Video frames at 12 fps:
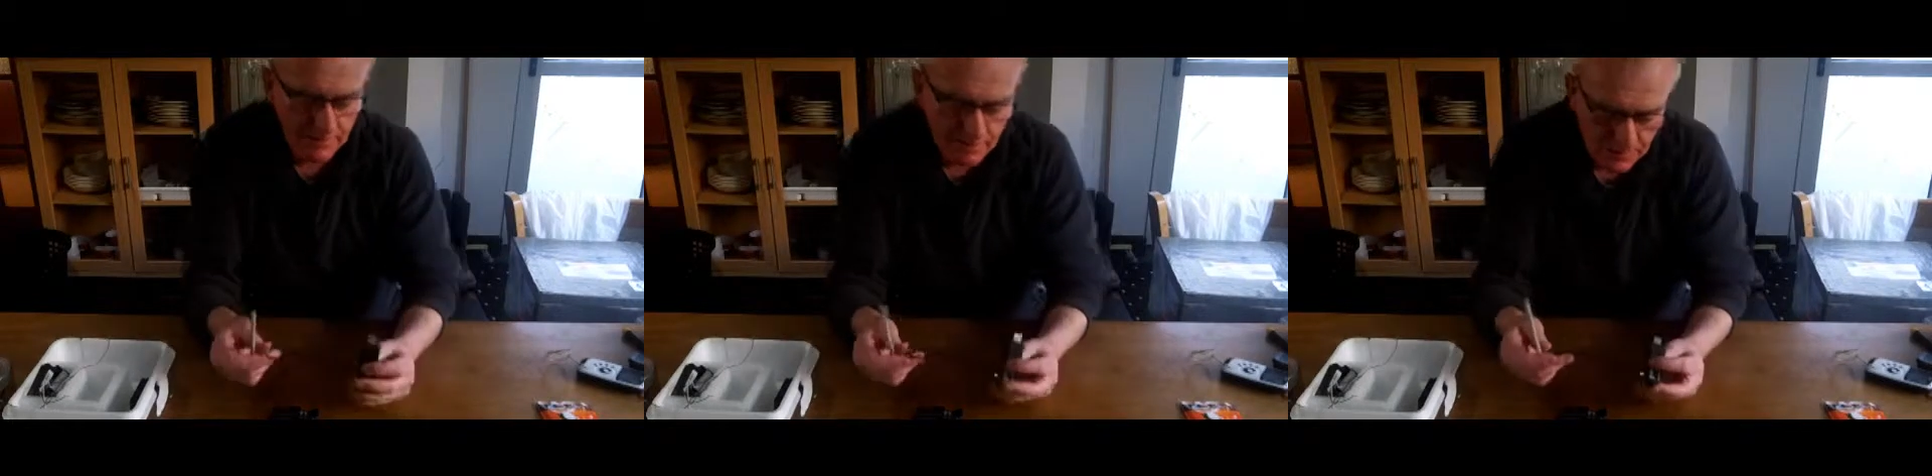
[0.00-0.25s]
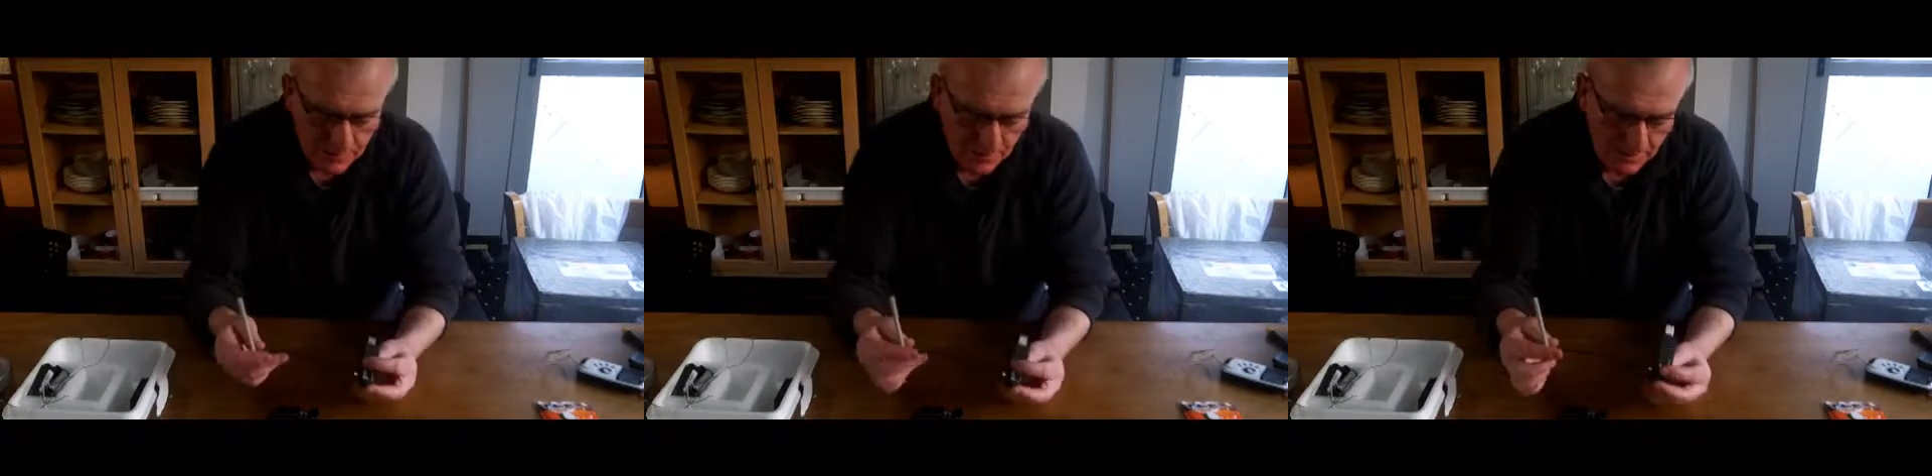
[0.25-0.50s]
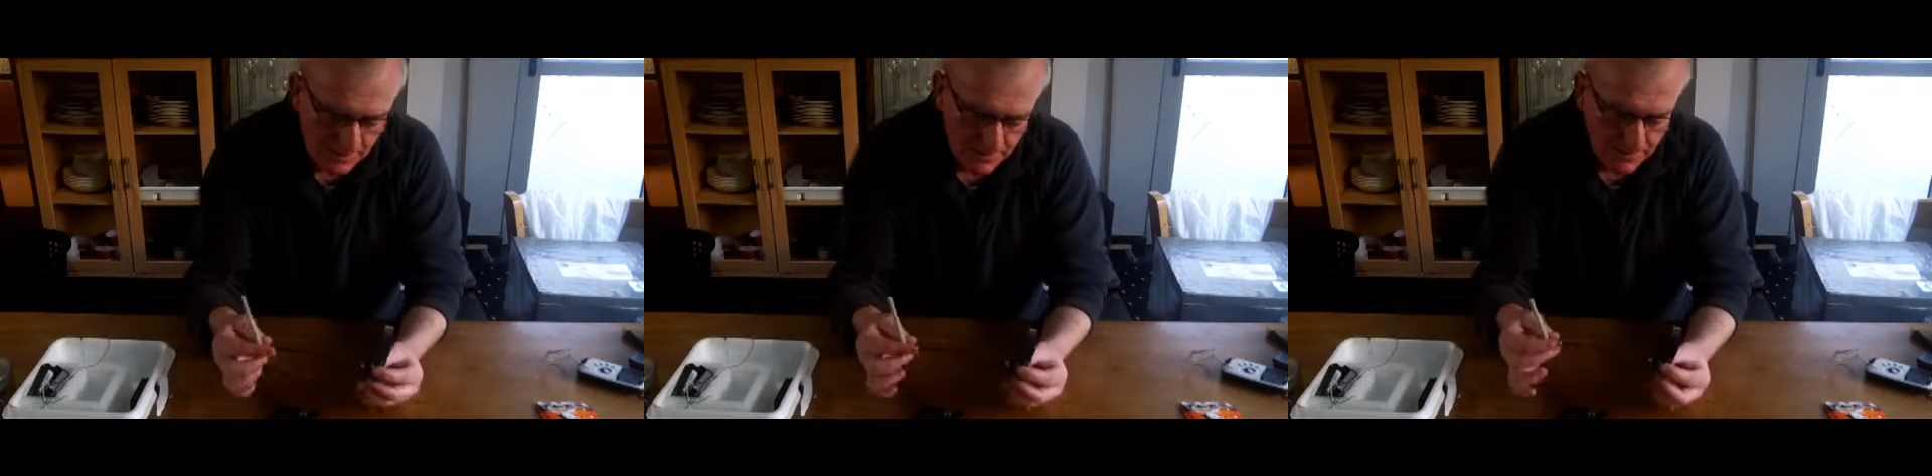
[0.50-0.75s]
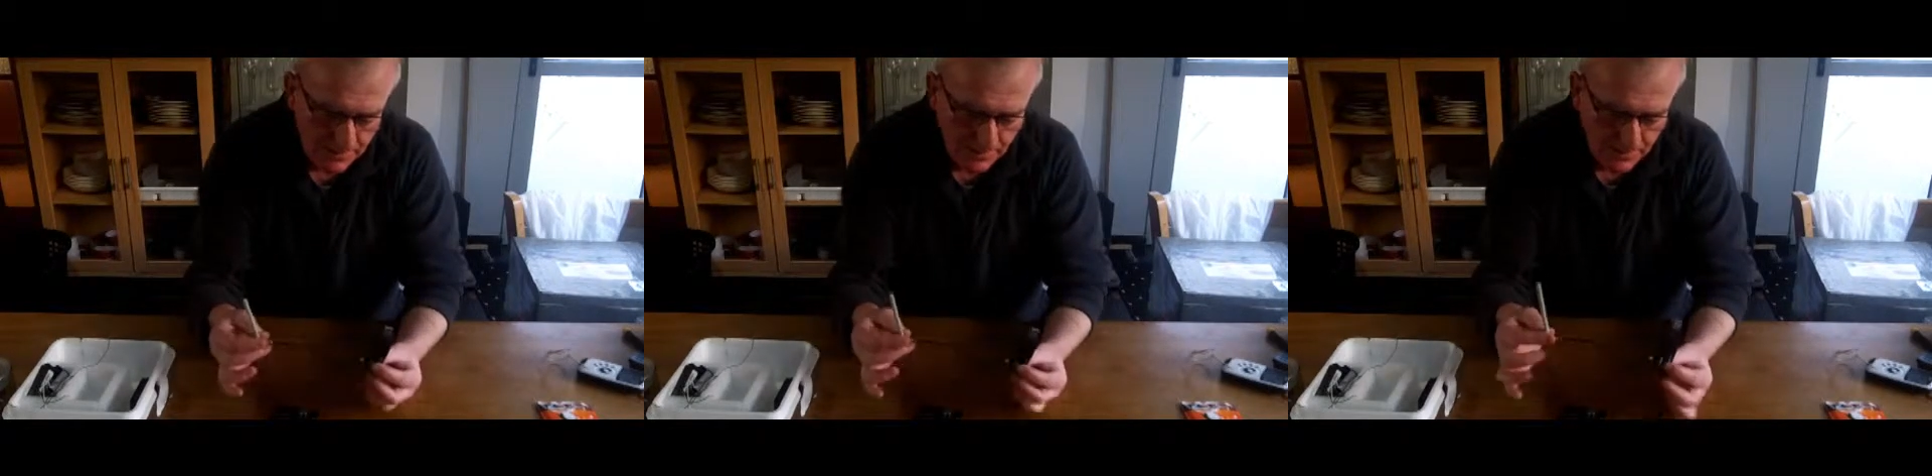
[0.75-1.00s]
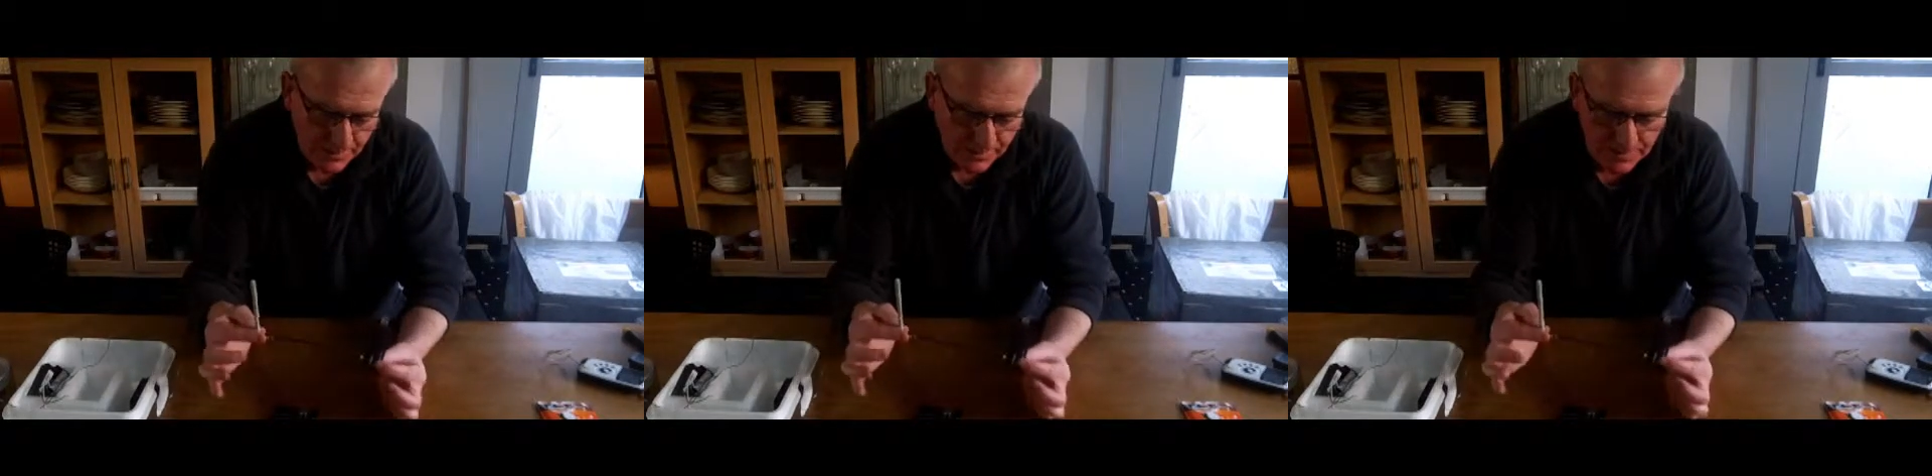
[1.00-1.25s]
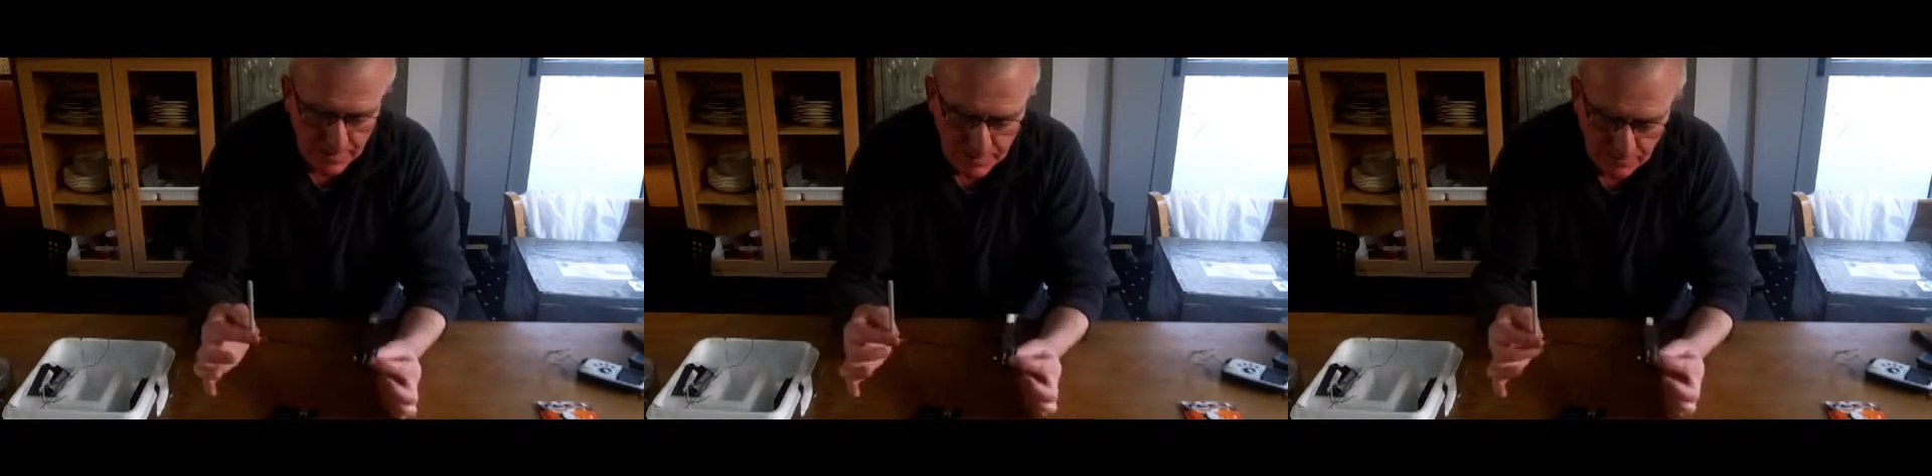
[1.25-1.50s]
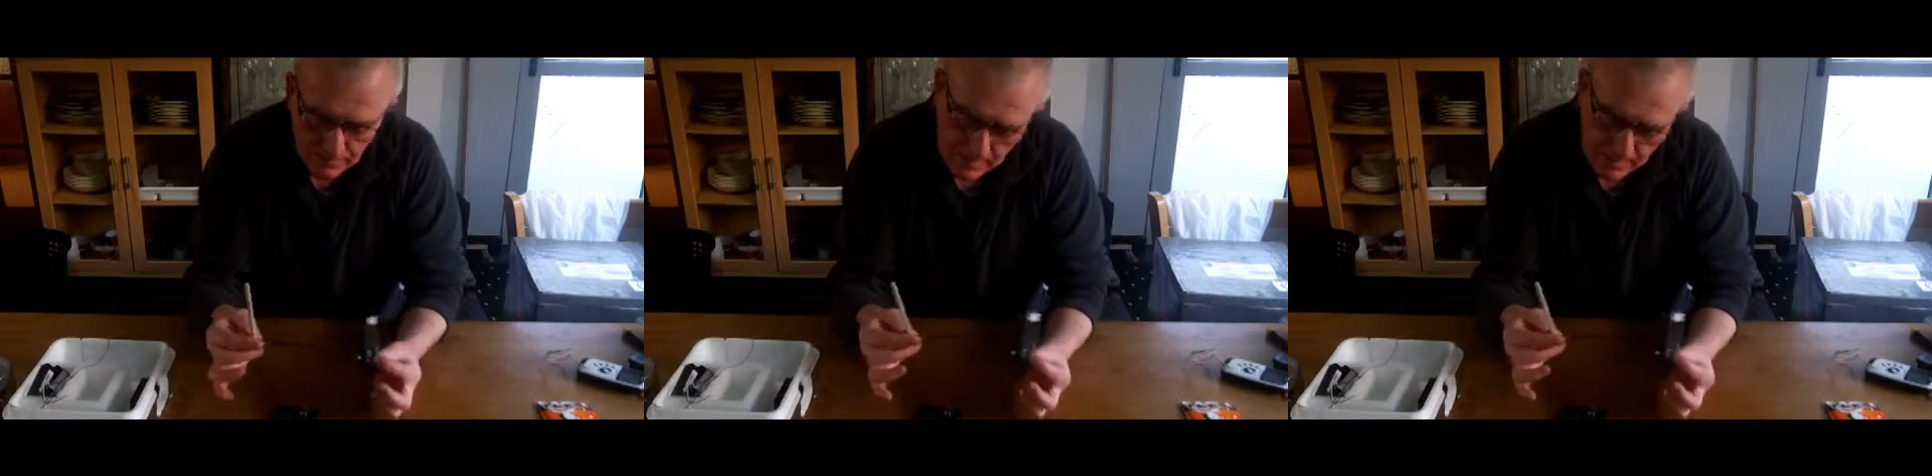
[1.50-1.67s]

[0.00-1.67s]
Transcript: which plugs into a PC or